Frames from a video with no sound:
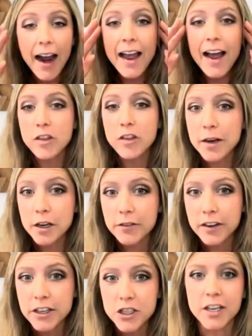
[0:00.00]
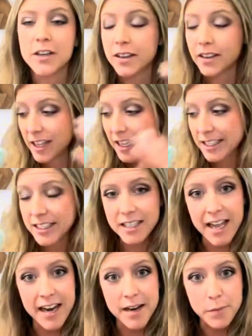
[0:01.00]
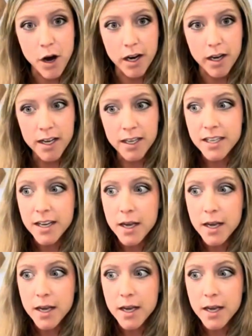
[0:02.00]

I have the bigger vision. This is the end product,